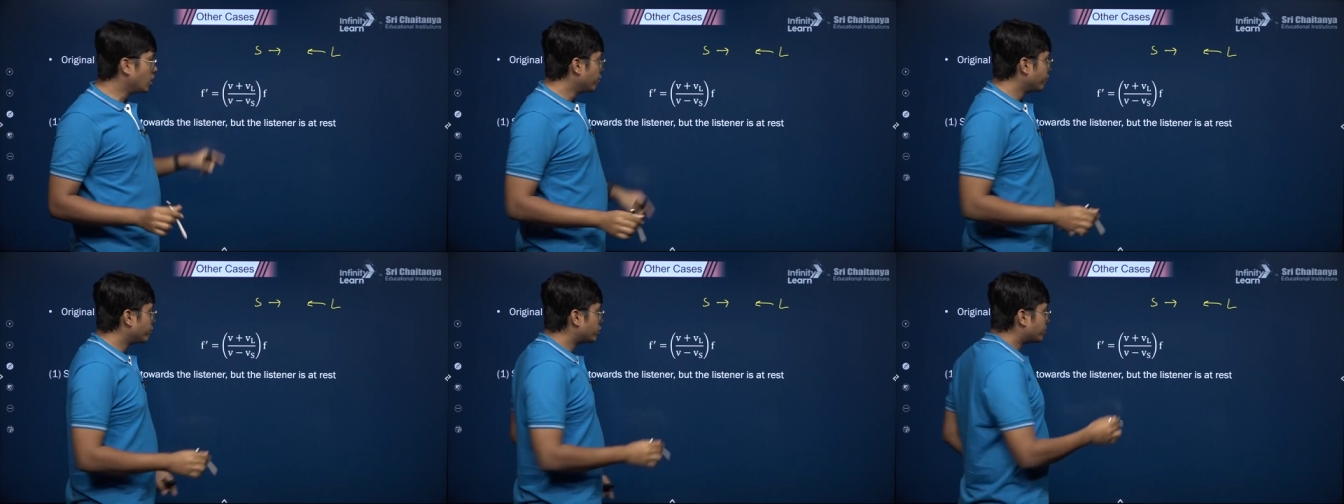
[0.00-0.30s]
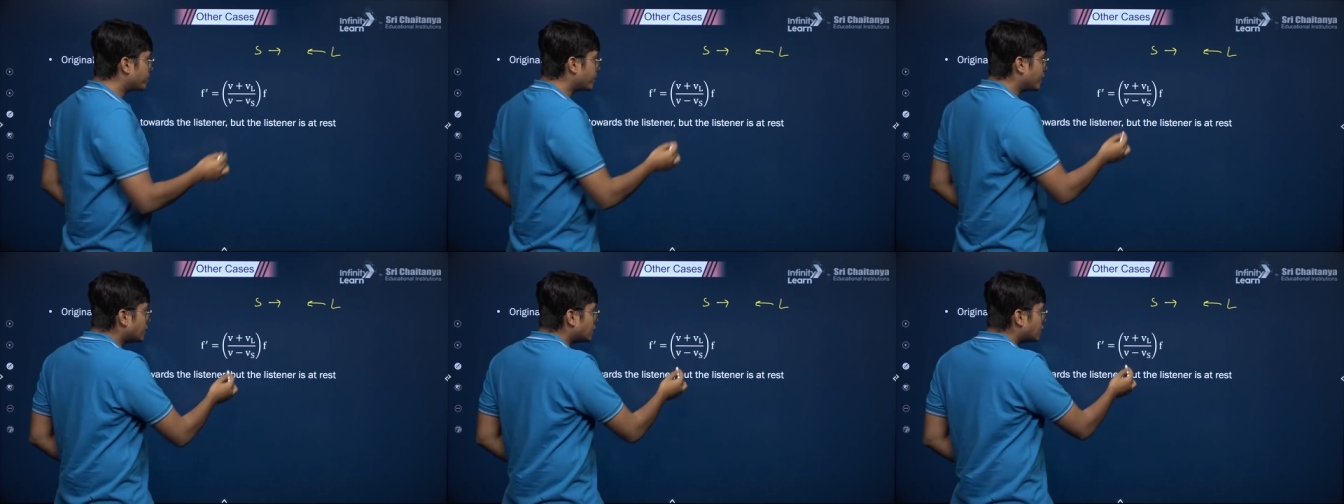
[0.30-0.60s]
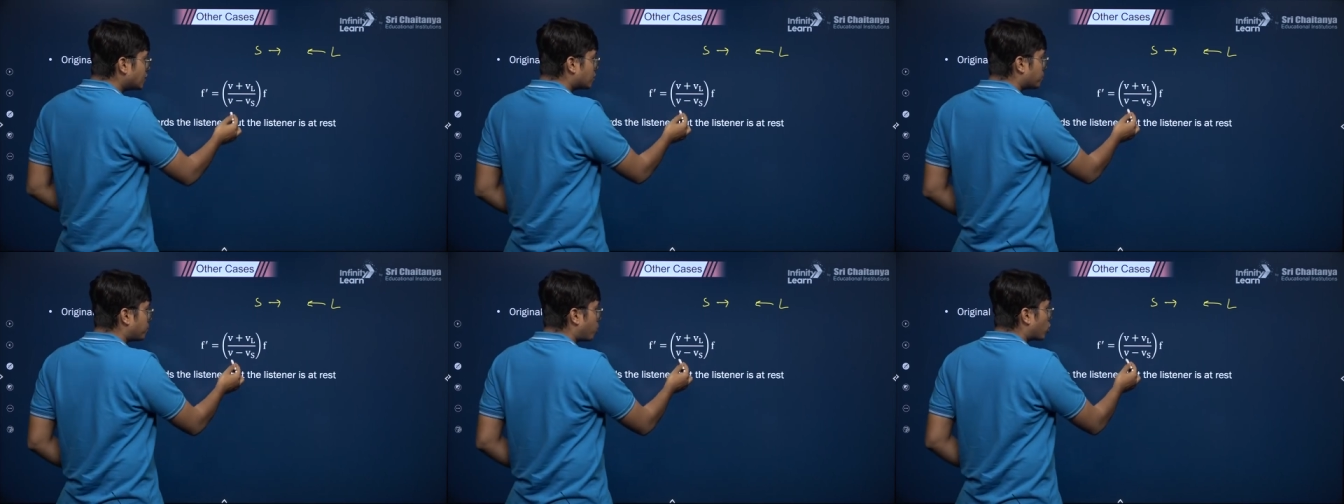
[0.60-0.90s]
which means
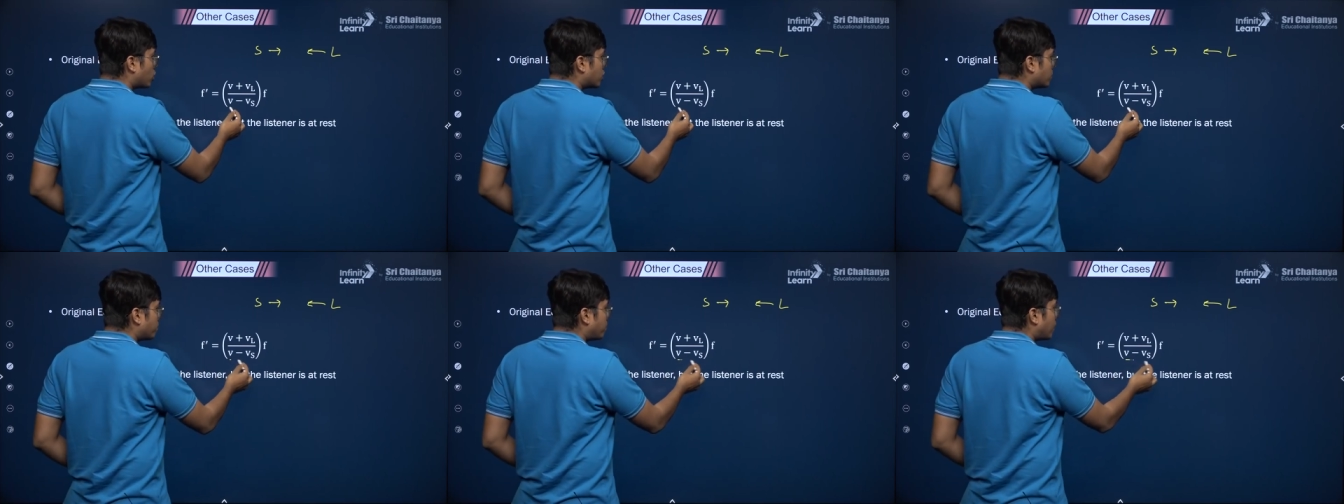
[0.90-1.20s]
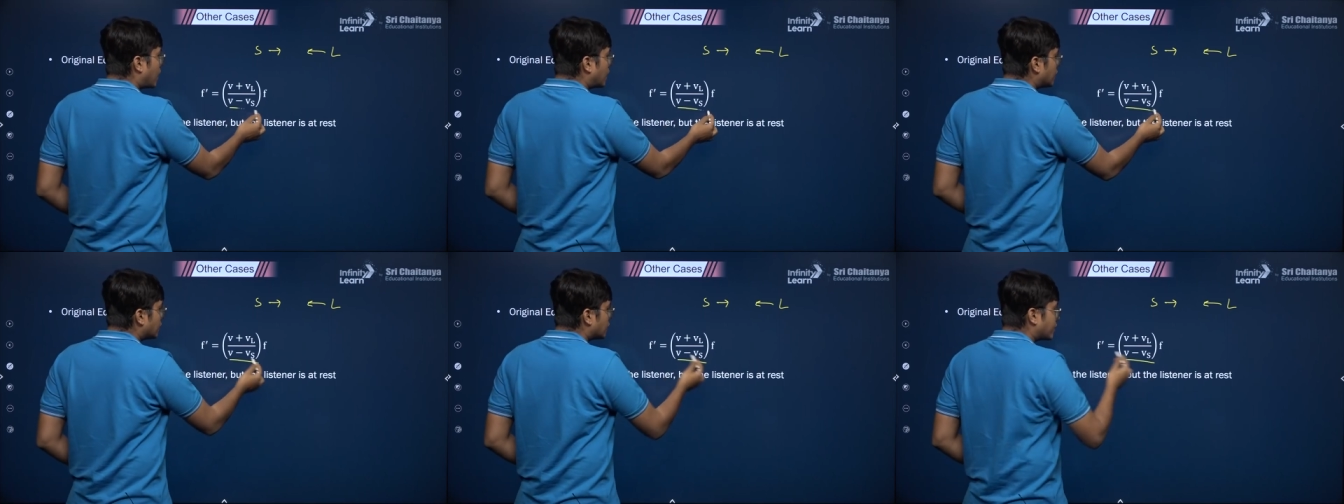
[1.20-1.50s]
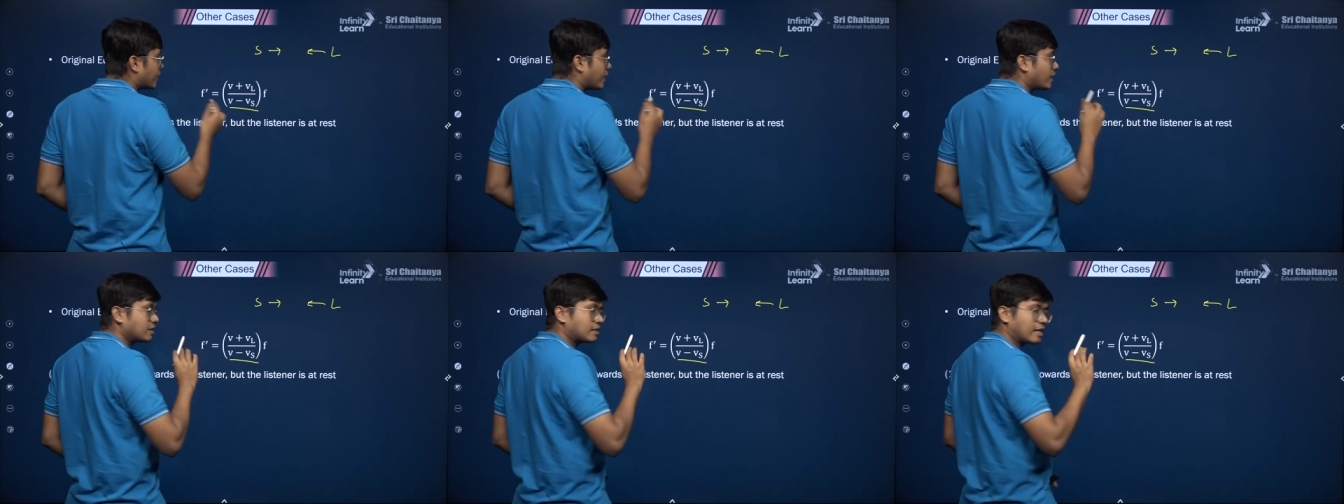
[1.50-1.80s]
this bottom part
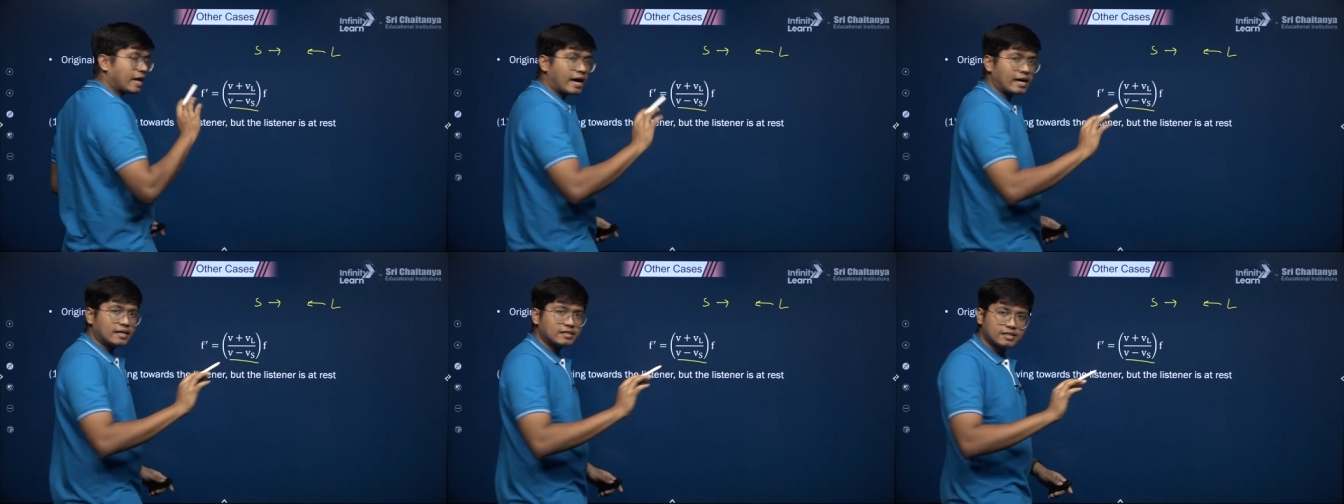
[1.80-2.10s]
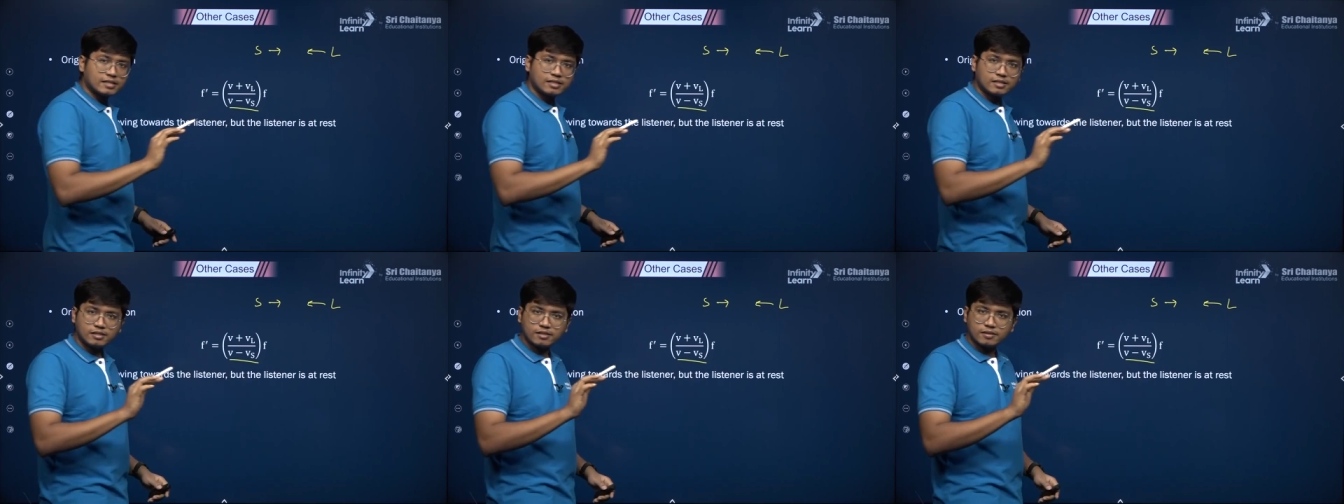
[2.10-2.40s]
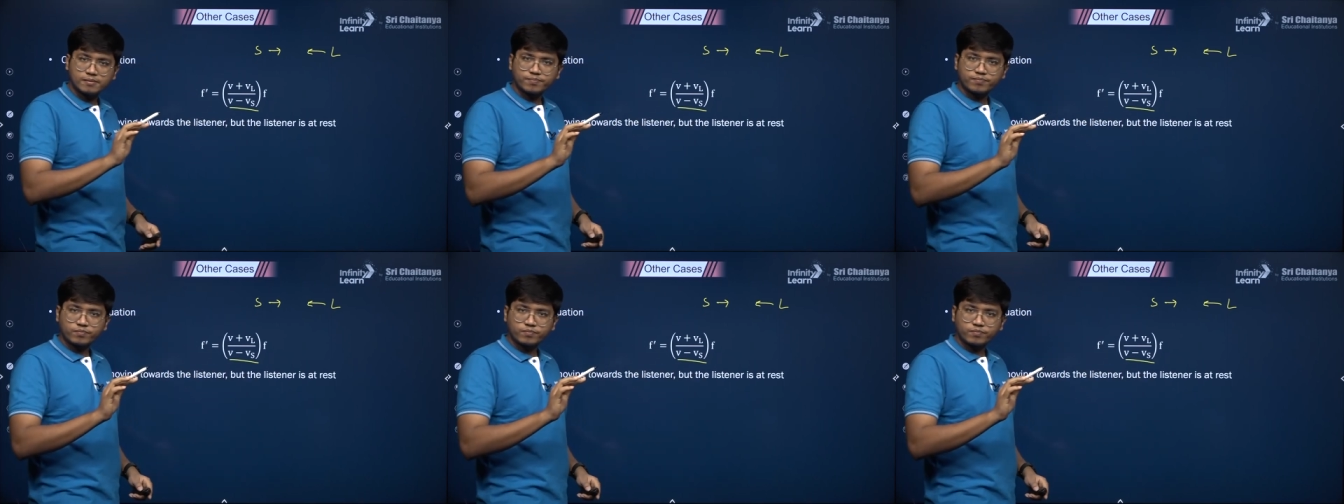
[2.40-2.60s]
stays as is